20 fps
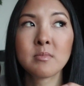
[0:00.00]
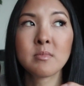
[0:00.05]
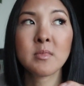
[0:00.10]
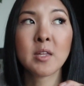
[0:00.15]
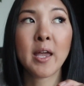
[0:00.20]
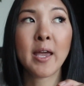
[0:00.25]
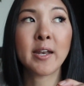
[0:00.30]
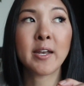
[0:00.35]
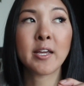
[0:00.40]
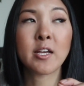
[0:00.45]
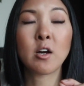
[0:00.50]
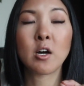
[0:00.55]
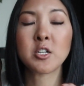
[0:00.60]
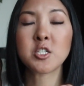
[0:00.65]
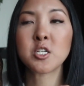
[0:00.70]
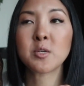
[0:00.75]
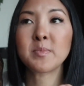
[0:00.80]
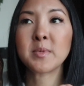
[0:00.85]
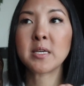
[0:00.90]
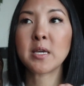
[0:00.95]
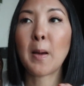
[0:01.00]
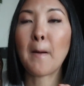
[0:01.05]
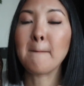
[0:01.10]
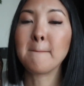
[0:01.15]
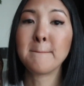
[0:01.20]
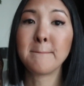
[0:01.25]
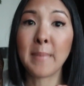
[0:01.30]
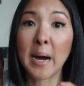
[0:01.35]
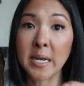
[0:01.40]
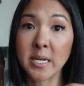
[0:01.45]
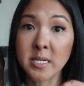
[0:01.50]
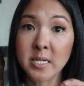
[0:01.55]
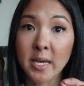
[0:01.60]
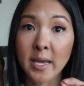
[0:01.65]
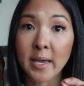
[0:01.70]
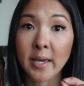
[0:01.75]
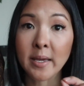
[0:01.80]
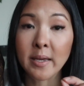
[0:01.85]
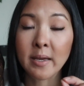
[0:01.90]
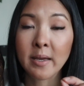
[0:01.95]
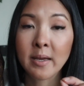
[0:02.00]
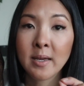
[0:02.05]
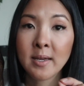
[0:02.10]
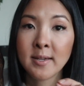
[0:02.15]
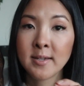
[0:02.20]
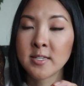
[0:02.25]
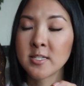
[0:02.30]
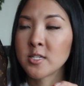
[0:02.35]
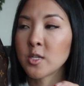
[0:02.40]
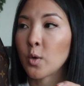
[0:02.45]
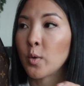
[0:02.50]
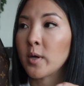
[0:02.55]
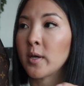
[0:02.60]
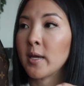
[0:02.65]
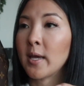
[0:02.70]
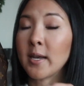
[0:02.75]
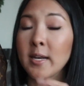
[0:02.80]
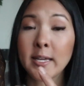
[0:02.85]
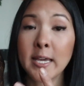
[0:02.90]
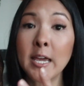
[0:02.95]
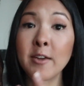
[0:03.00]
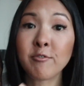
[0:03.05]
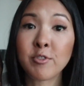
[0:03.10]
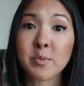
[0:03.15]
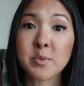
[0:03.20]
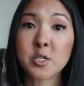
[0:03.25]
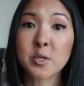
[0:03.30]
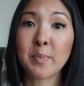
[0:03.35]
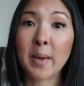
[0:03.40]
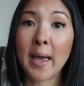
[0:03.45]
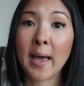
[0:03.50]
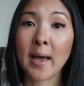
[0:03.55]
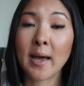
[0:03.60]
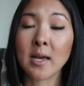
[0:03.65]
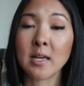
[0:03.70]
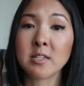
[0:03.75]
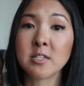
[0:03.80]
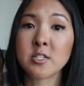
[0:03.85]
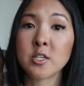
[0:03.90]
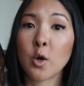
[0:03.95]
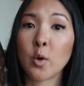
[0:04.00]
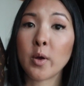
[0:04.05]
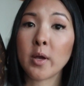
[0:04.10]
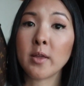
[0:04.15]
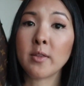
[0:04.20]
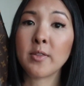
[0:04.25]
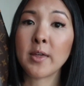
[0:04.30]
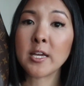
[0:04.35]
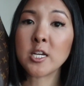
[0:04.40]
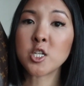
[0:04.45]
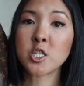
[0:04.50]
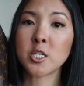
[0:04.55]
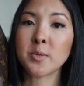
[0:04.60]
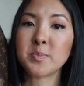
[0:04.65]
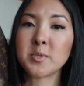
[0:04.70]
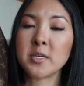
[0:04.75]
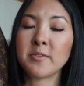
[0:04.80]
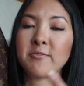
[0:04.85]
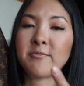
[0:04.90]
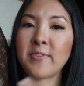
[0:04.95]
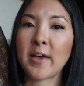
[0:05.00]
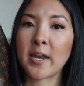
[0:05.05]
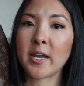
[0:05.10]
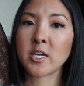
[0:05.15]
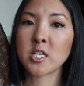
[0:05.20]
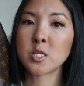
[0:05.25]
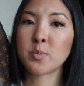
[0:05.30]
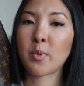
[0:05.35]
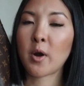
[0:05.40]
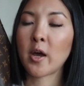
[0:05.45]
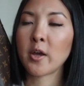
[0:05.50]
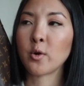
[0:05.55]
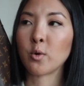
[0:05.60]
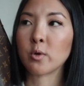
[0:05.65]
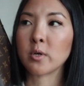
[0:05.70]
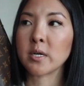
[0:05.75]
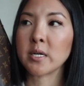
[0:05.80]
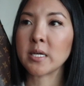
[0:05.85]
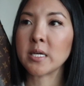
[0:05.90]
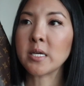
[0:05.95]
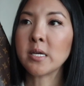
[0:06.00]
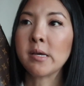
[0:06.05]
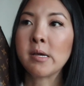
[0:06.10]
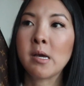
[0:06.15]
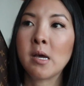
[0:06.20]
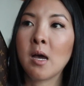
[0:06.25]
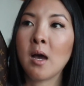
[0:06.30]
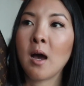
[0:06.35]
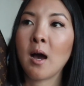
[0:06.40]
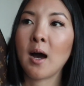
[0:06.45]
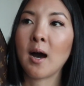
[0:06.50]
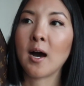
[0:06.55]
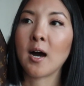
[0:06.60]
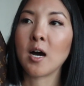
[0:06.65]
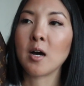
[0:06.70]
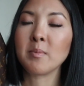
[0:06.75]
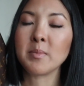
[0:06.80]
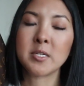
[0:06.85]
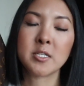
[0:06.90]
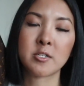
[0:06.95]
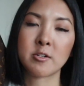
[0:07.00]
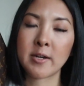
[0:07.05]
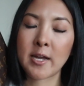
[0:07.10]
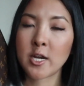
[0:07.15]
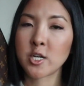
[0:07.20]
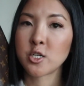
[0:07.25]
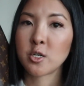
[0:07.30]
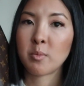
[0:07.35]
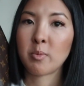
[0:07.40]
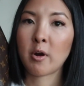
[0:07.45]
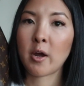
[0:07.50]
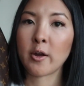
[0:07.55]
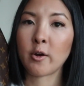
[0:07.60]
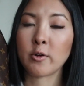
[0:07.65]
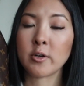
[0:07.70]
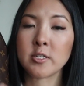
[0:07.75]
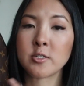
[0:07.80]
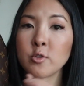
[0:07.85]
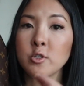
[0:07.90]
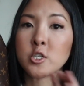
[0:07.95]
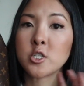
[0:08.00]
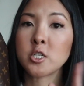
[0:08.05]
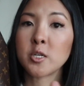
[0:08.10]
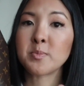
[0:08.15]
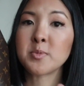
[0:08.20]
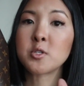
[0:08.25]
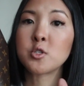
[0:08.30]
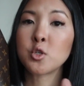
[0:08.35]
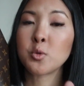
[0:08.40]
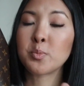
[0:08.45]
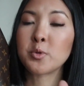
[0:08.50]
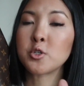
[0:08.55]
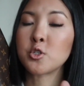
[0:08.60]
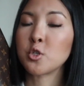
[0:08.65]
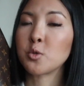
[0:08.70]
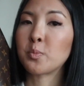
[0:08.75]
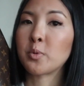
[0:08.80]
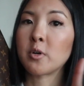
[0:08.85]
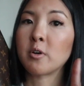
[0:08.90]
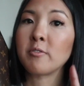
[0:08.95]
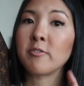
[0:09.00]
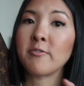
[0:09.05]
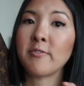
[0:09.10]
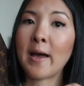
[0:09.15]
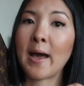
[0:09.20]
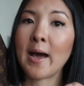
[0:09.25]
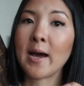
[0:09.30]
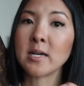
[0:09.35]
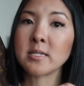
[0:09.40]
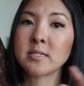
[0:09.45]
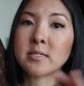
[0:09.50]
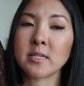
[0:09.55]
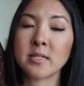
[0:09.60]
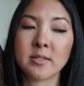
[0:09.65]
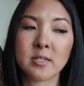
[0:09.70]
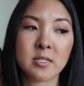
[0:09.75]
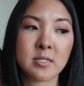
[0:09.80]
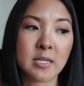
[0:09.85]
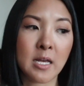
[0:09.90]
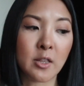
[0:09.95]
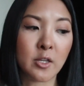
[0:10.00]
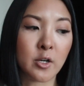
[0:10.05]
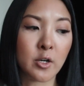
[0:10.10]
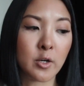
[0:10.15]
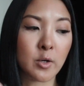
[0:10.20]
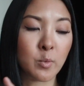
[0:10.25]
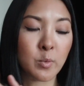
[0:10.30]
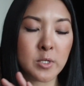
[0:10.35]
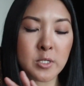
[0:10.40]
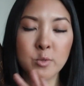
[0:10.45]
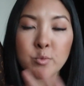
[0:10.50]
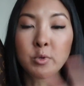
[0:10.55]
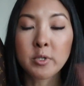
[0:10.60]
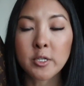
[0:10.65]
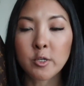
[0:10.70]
and it got to me Monday. So and it came from Japan. So they shipped it FedEx priority, international priority, so it shipped super duper fast, and the seller was really